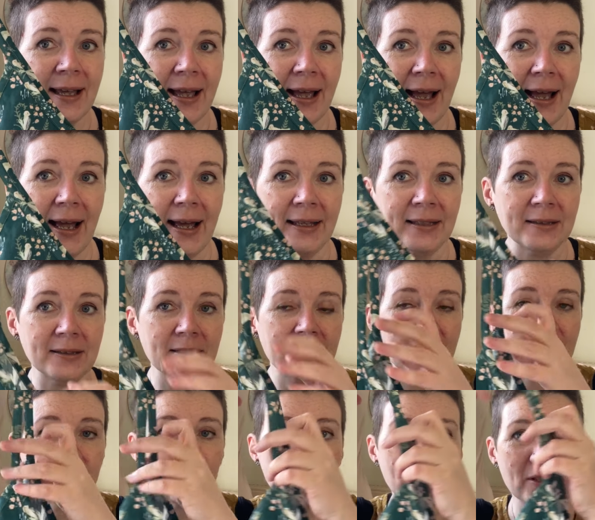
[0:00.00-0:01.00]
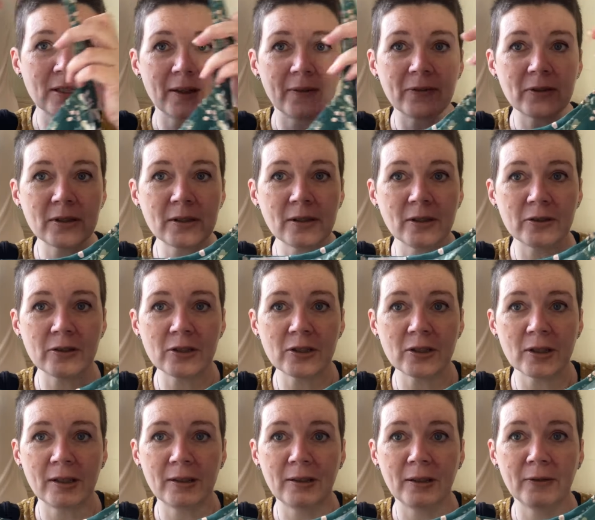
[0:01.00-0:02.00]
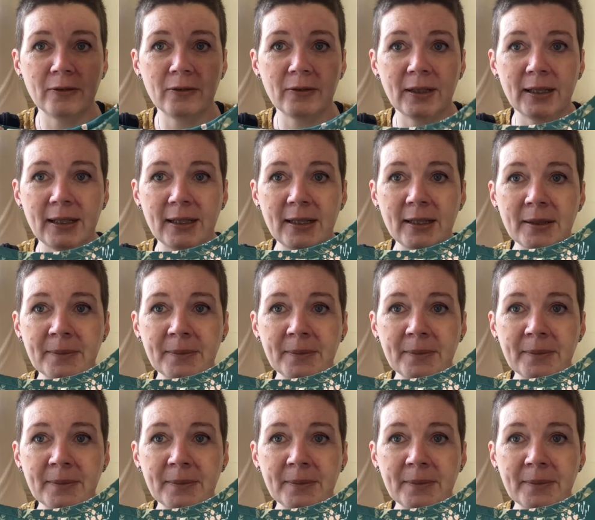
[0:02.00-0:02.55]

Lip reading: and it just gives such a lovely